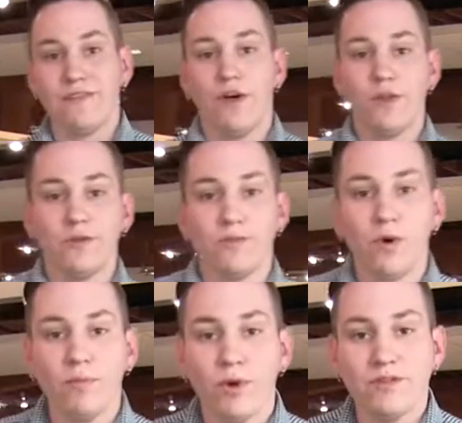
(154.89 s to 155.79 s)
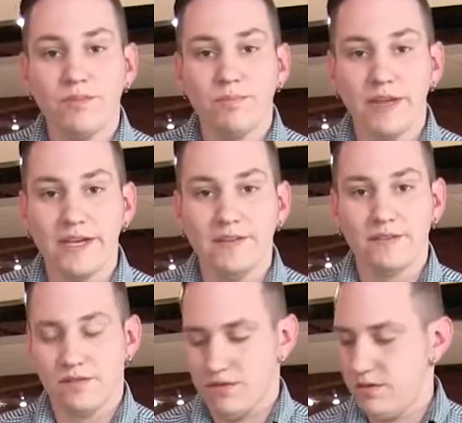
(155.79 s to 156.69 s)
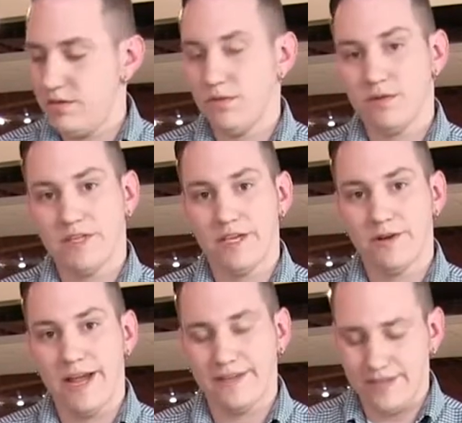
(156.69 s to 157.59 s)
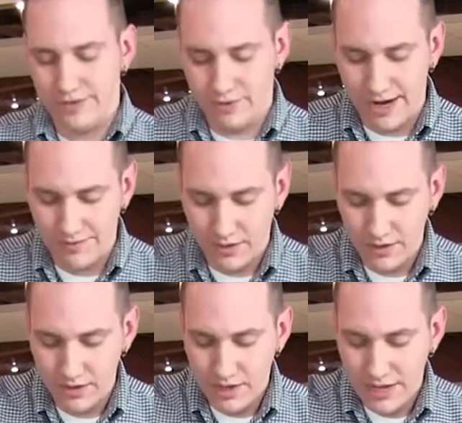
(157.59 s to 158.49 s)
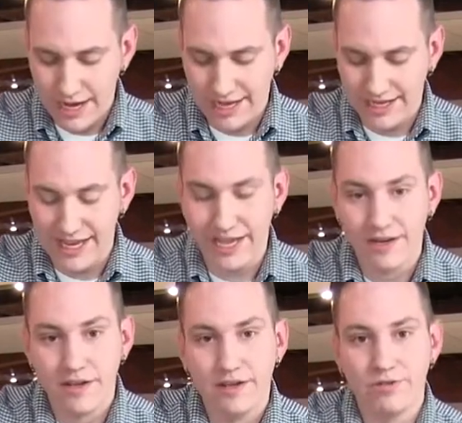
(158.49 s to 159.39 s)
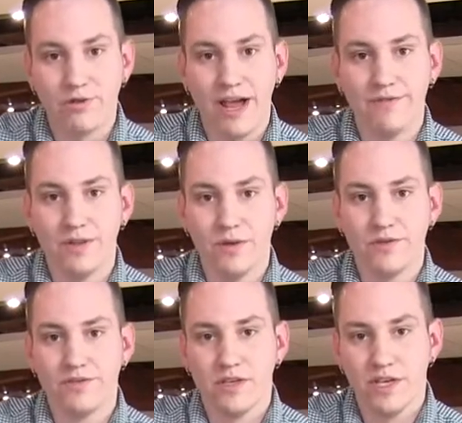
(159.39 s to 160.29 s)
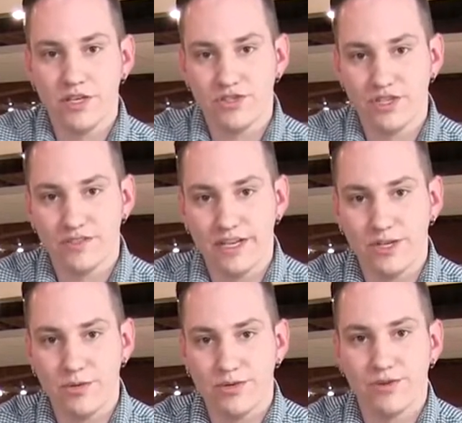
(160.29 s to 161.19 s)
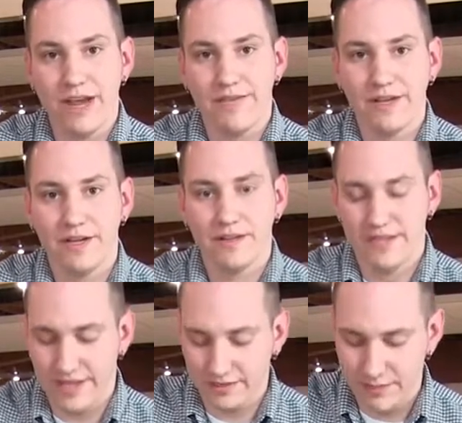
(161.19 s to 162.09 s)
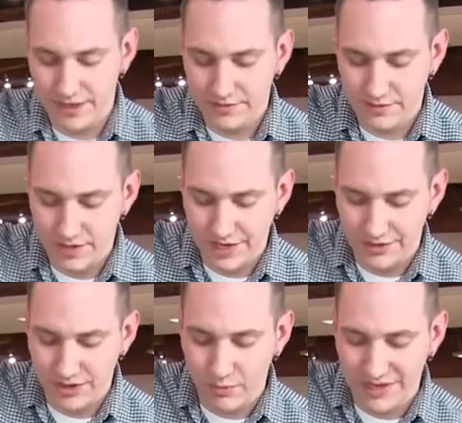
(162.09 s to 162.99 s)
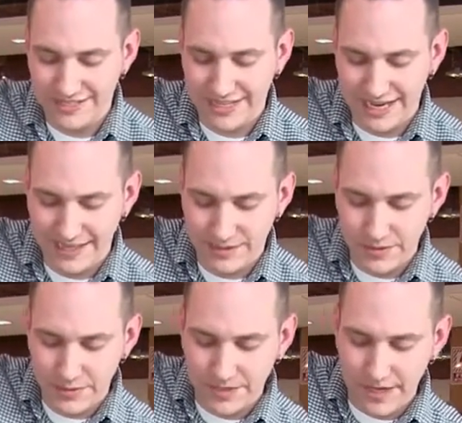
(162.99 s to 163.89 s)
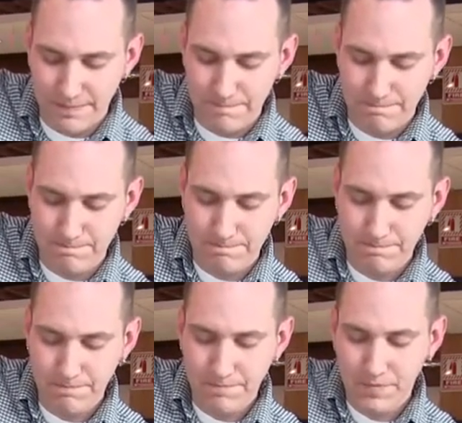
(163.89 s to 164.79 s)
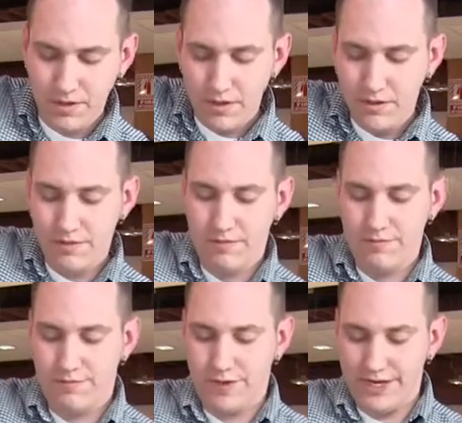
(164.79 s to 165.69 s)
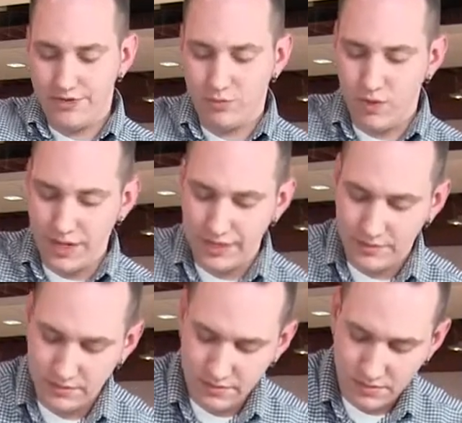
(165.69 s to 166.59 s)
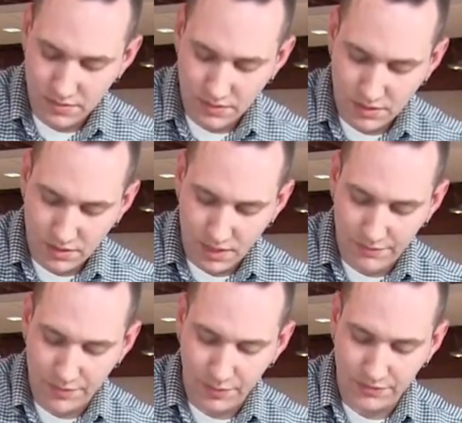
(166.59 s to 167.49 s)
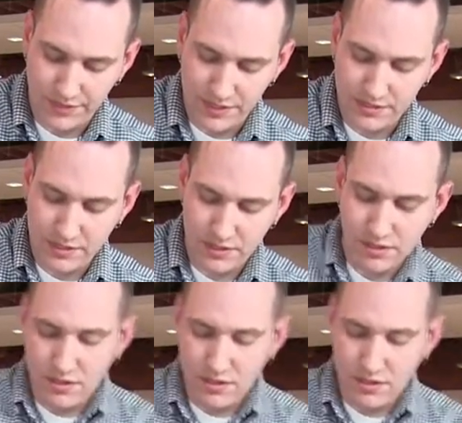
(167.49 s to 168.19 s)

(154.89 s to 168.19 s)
you have all those 4 bolts in place, you will take your hex head driver and again drive those just like you were driving the X-base. And you're going to want to tighten those up for each one of those feet.